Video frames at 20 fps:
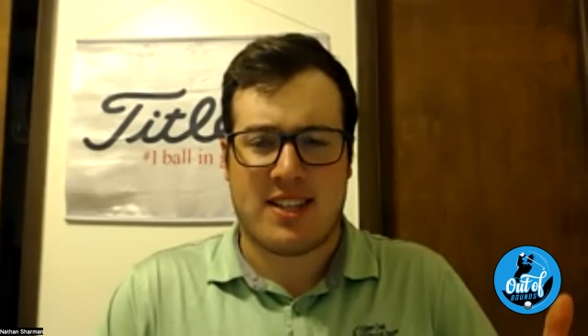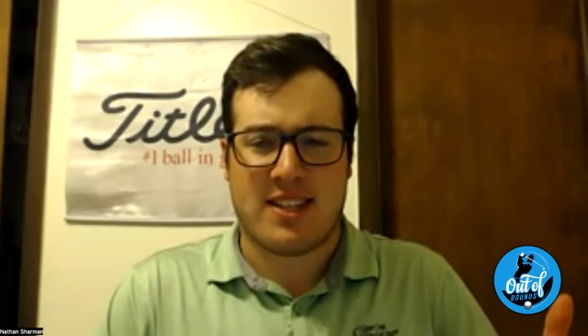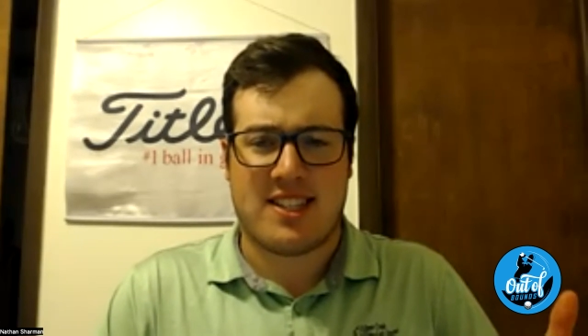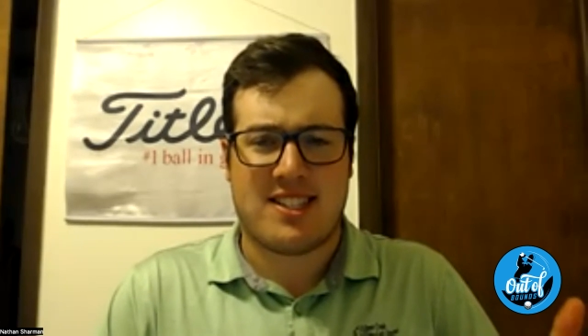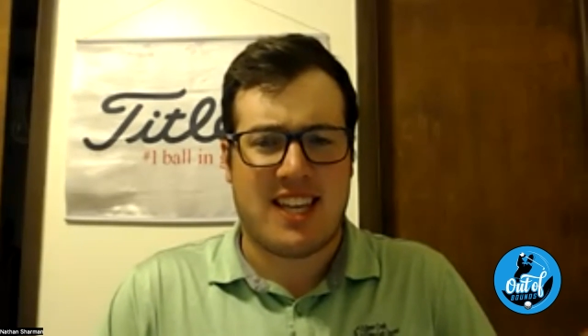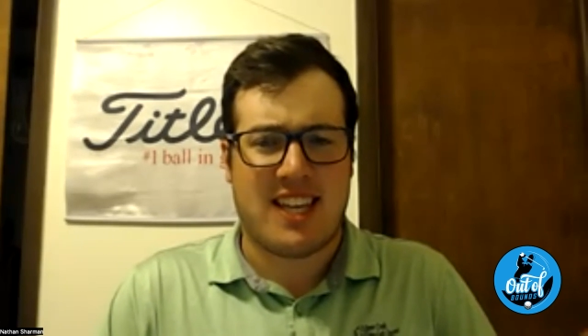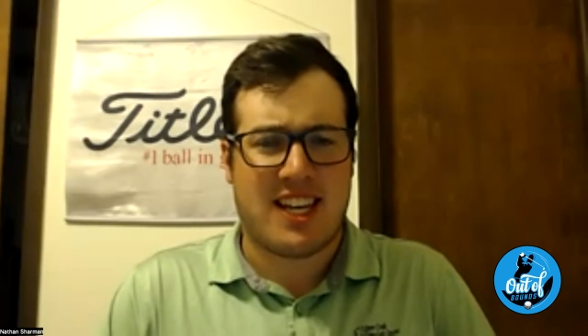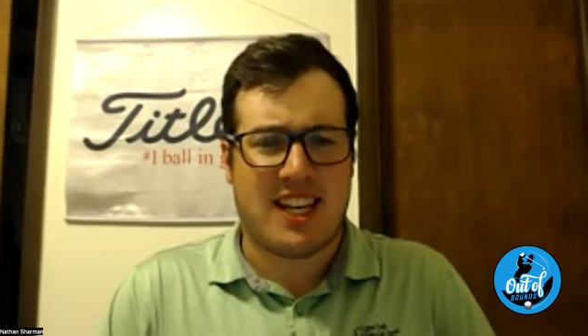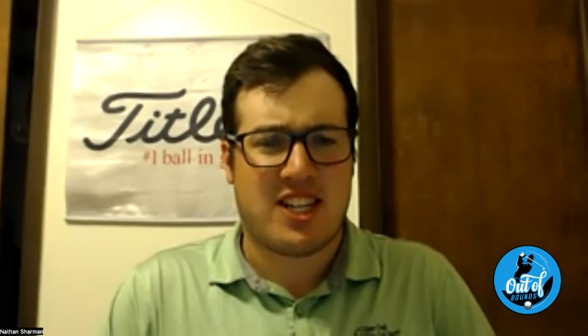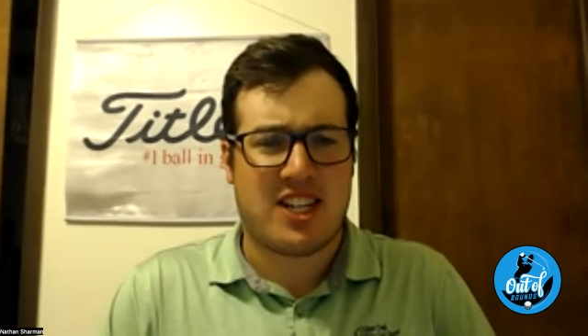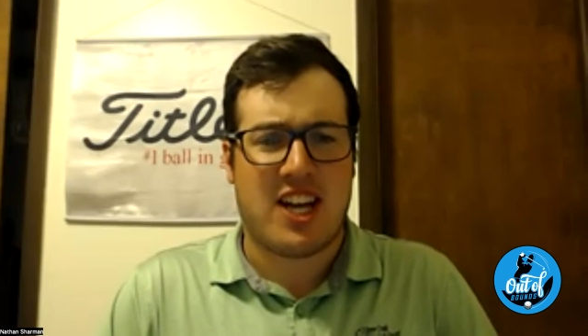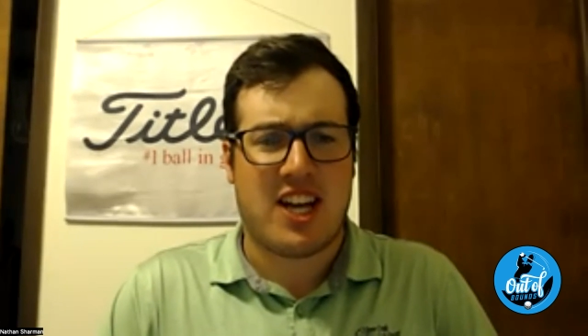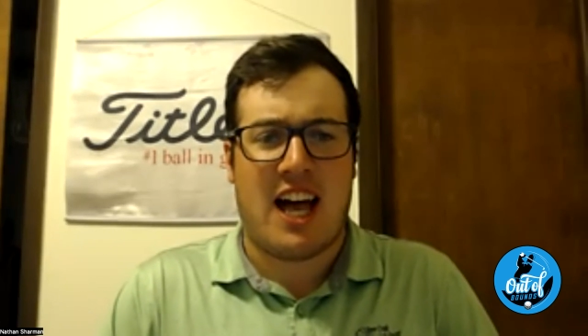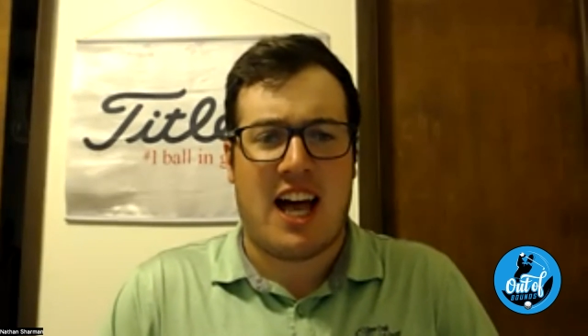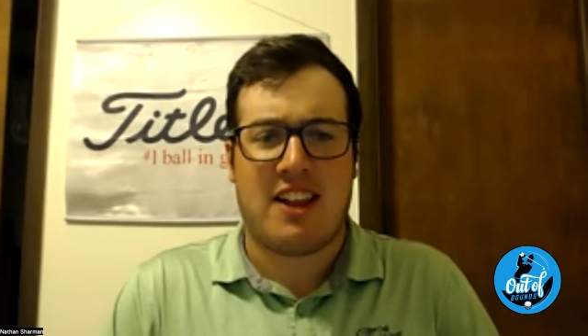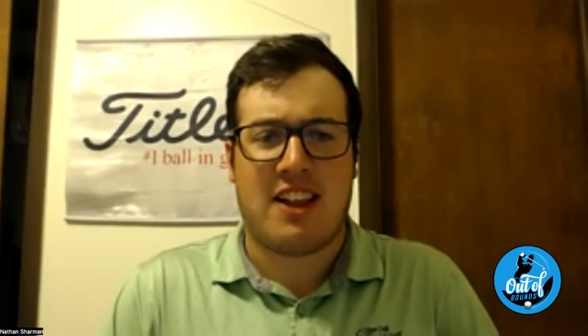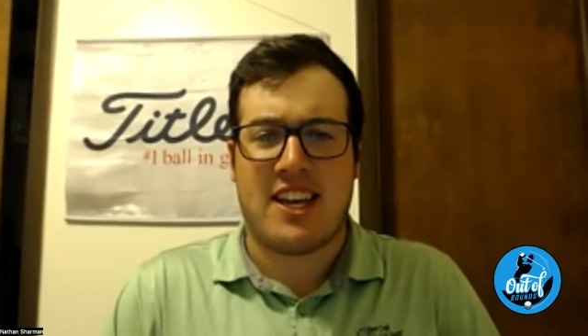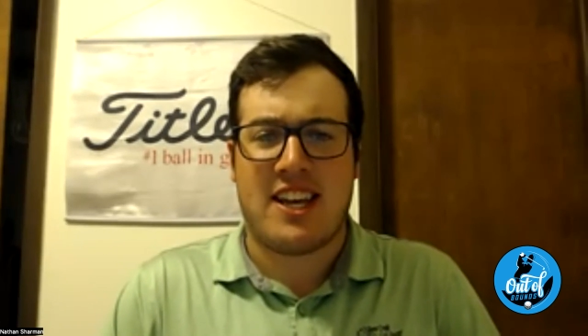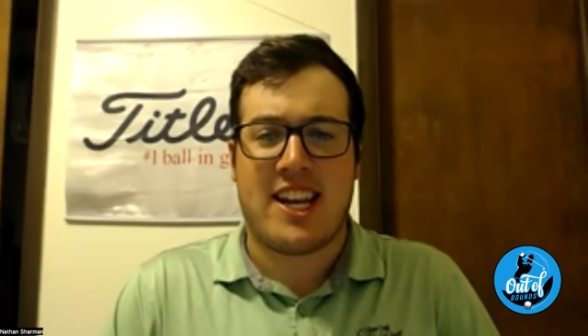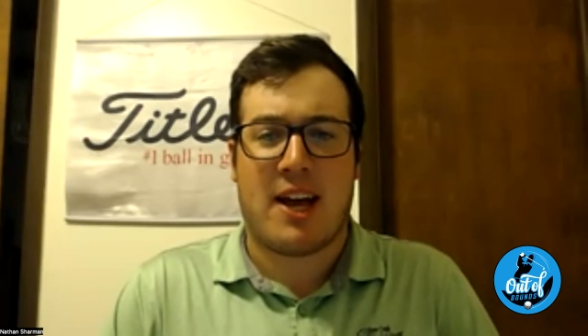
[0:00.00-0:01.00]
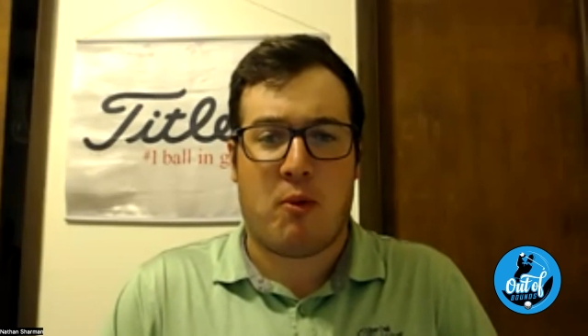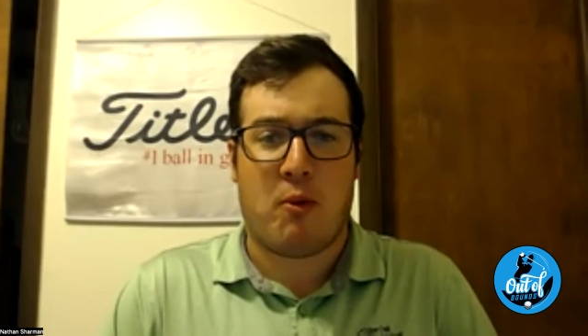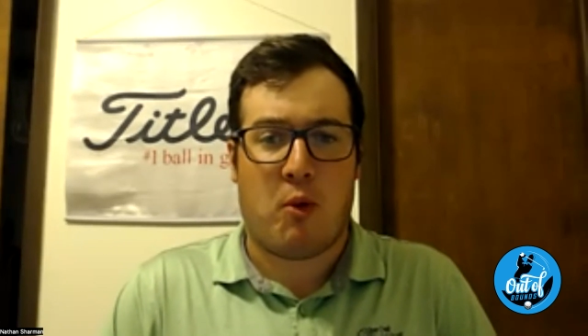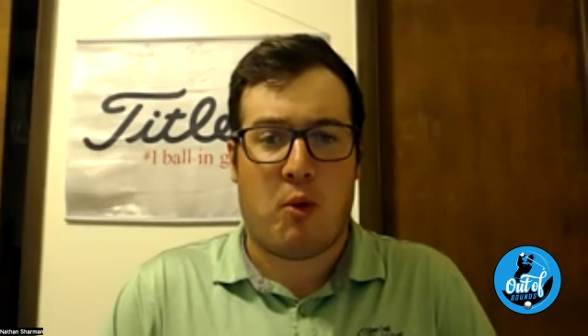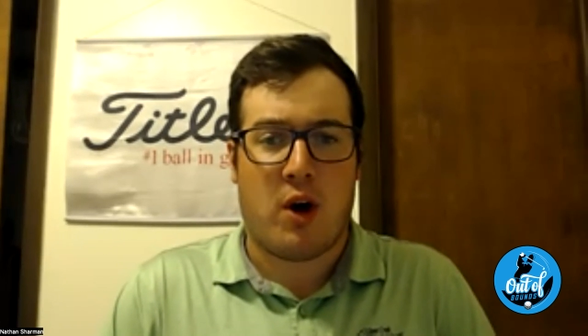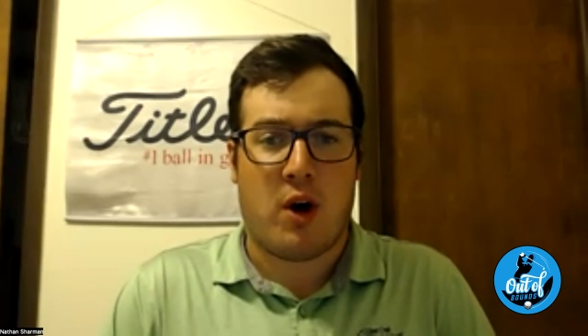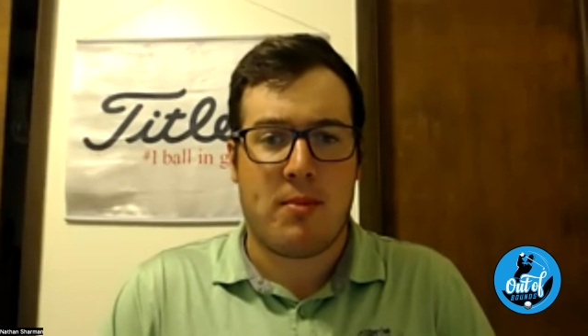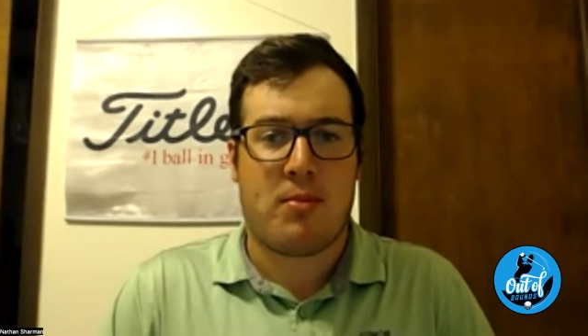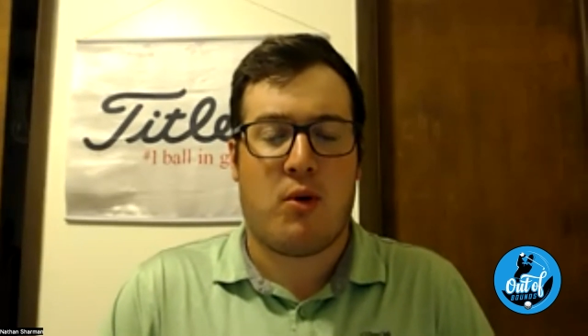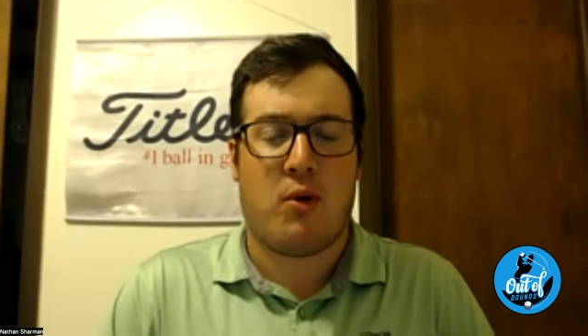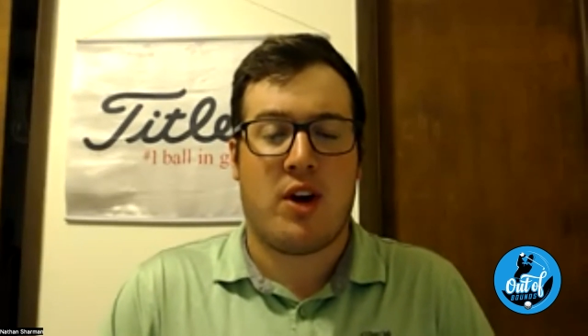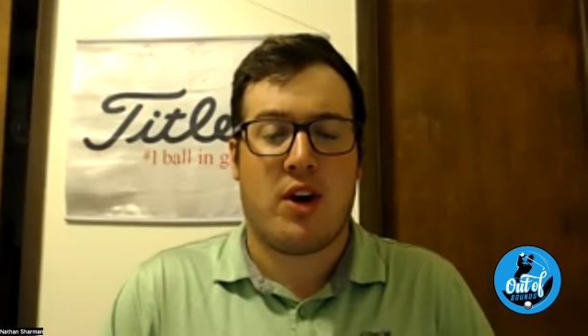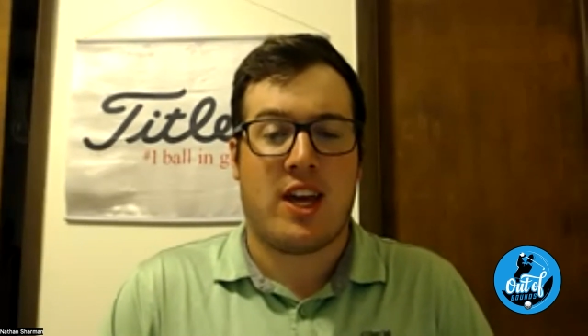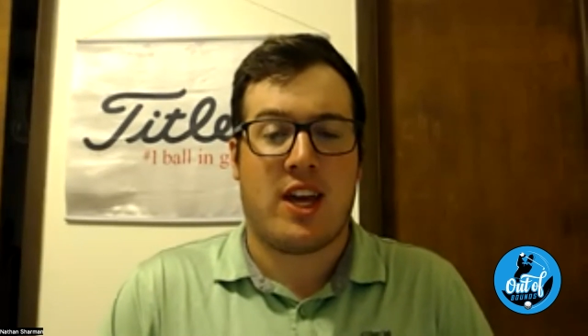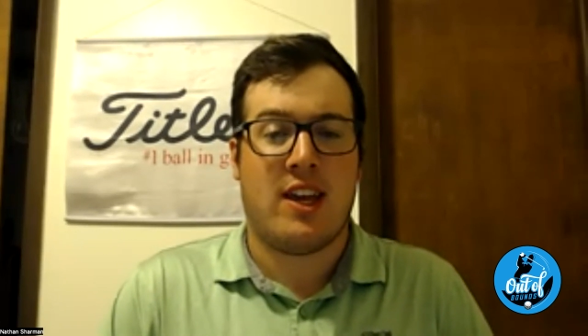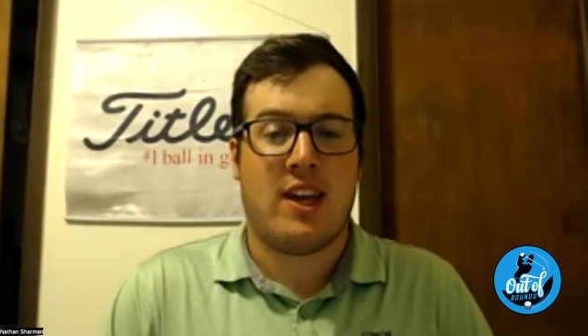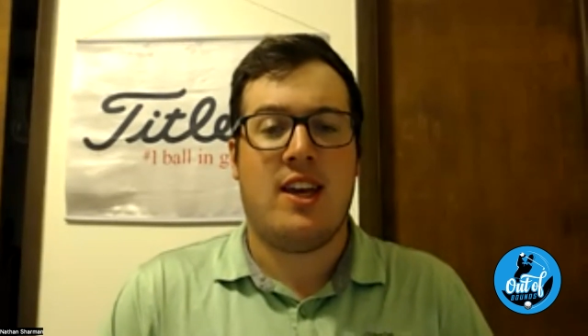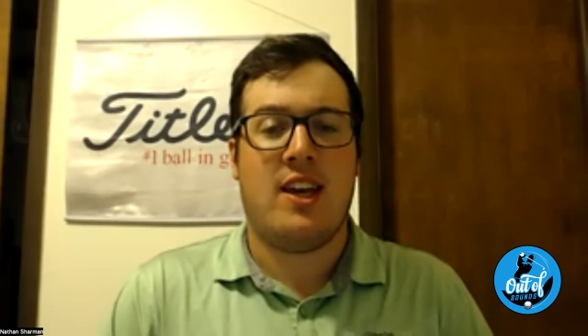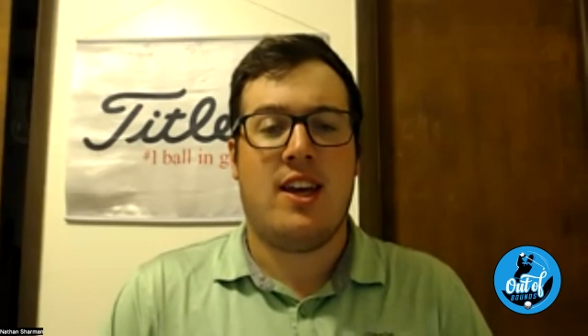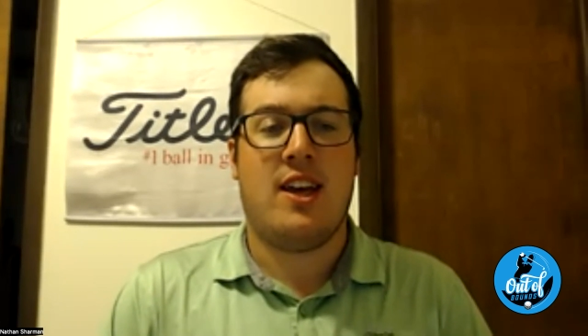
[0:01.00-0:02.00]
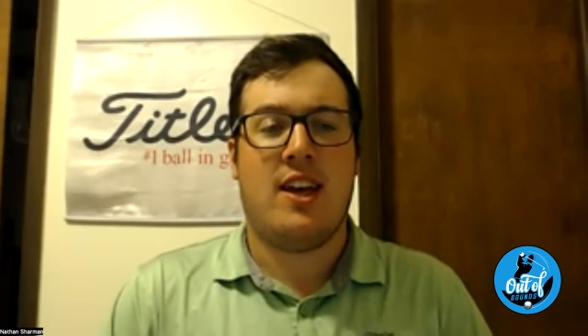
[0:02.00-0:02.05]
6-shot lead at one point,